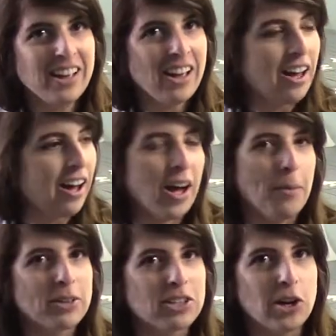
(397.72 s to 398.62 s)

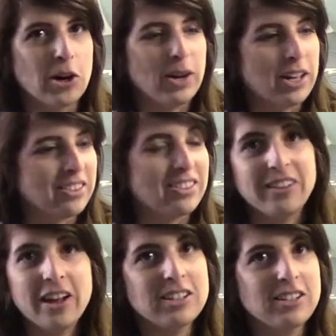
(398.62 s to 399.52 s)
Um, so
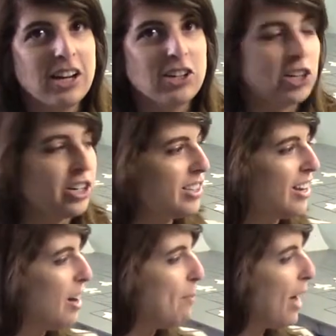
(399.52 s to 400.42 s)
lots of dangers.
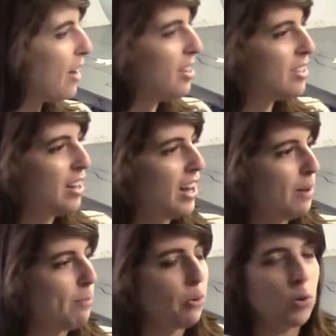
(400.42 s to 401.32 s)
Uh, back in this
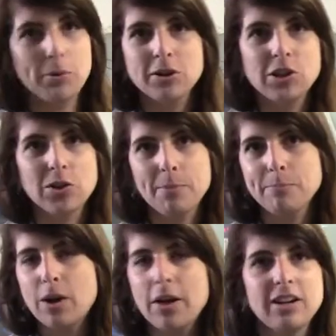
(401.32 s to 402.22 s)
day, World War Two, they
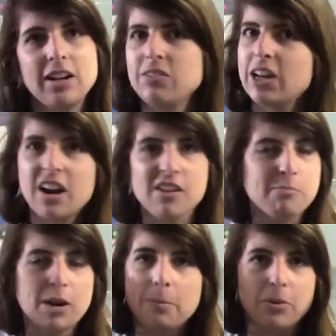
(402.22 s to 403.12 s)
probably didn't even have
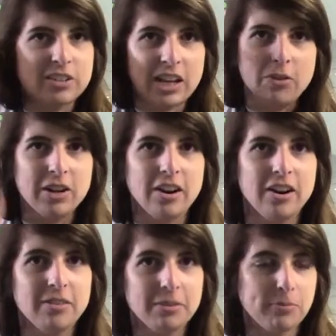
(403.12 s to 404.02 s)
proper sound here,
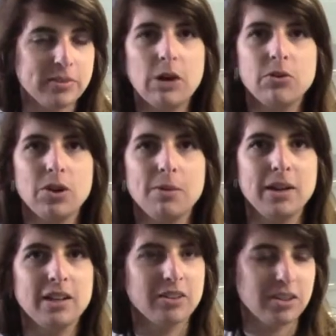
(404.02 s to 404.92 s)
sound
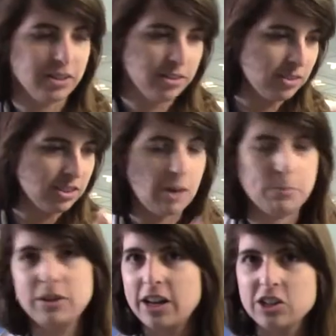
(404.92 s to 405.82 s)
equipment or sound
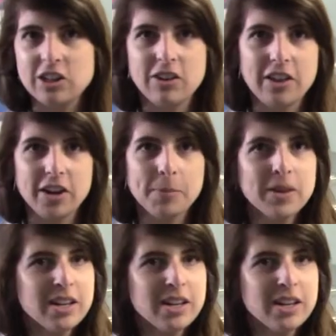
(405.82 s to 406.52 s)
protection rather.